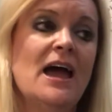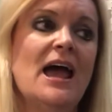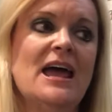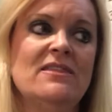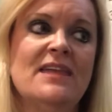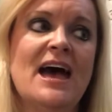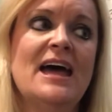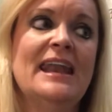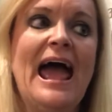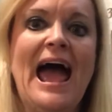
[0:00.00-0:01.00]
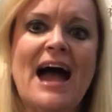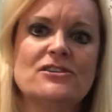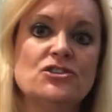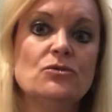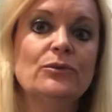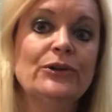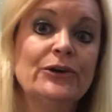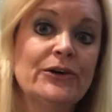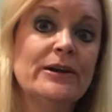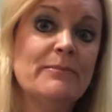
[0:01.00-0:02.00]
And then as you
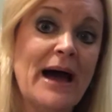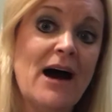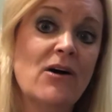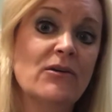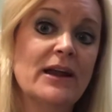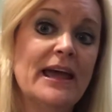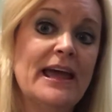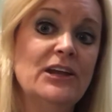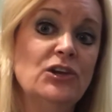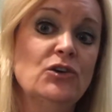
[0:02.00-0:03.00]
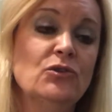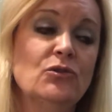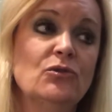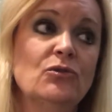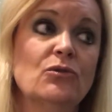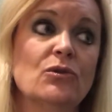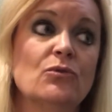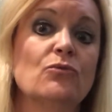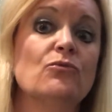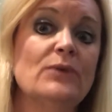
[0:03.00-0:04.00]
learn about and you
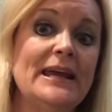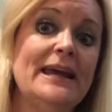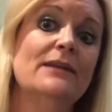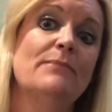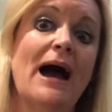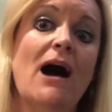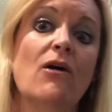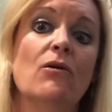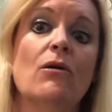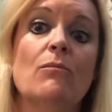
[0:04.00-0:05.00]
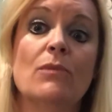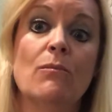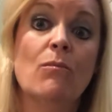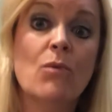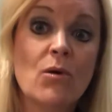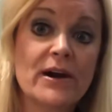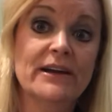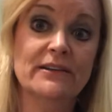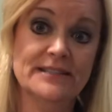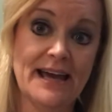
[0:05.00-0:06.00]
read about
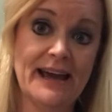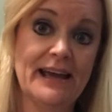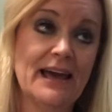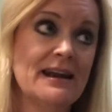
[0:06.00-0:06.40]
Memorial Day,